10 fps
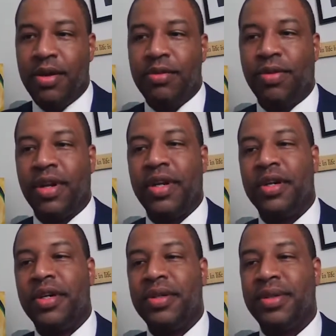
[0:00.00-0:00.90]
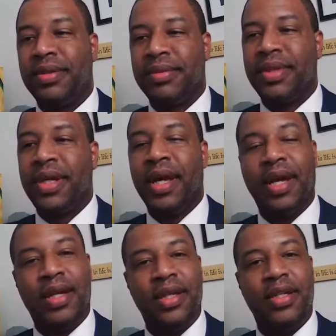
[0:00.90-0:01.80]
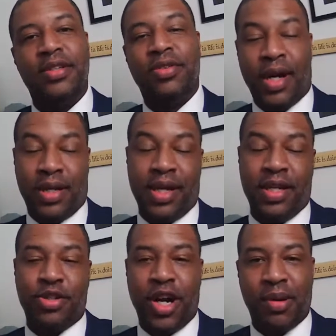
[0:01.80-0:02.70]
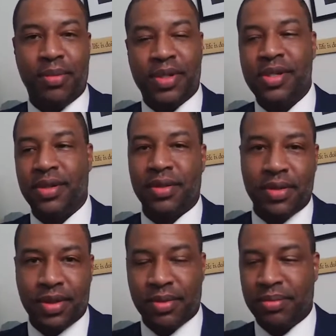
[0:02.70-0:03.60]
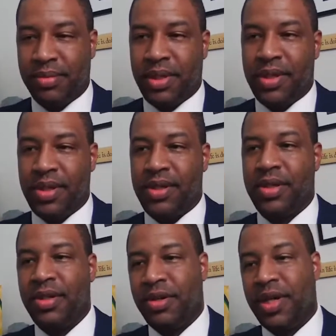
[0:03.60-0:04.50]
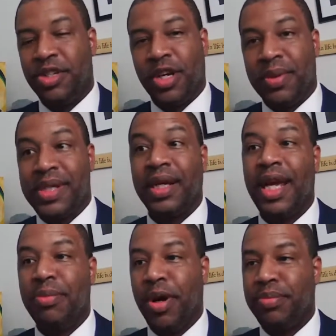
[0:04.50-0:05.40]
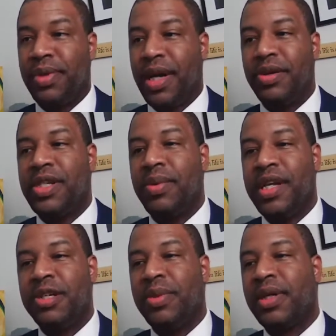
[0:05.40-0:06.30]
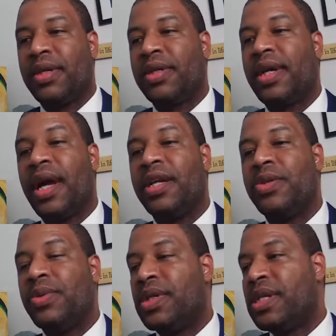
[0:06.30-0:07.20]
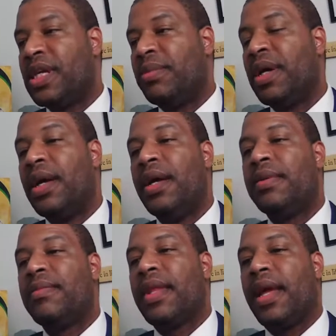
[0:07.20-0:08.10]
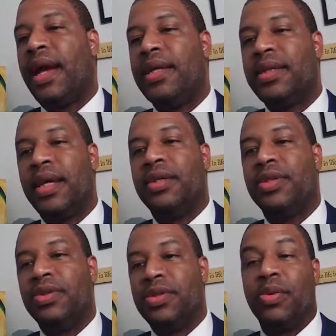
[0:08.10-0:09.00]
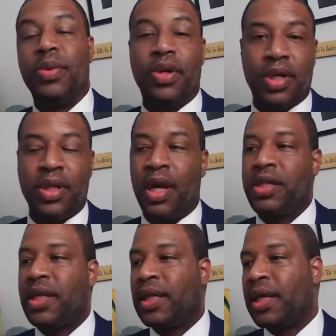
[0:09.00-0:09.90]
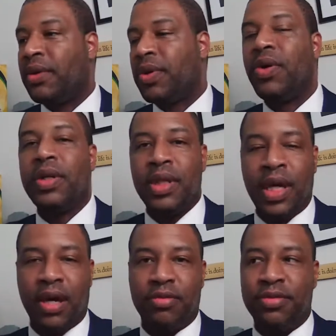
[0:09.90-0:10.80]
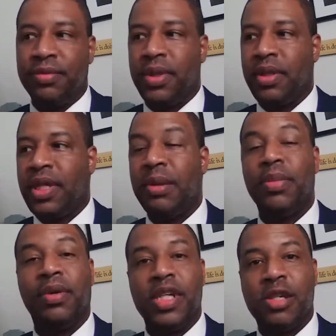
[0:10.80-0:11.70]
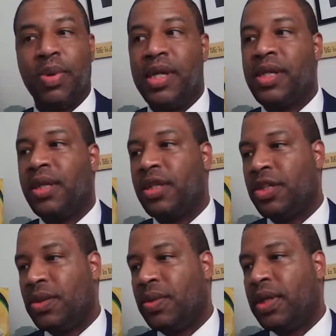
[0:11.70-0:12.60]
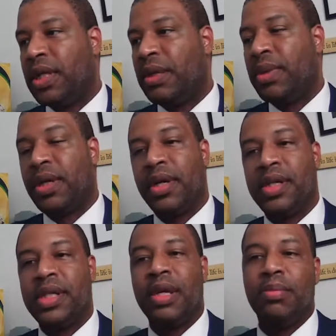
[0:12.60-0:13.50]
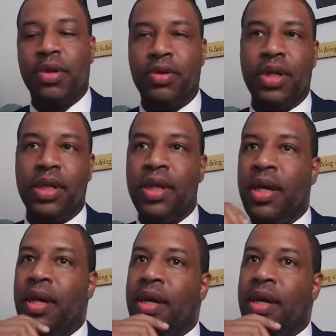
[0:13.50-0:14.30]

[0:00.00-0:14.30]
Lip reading: following around K-dramas. So this is Korean dramas and K-pop. I don't see why Jamaica can't do the same. I intend to do. So we're going to talk Shelley, and we're going to have Kim Marie Spence on the show one day, because Kim Marie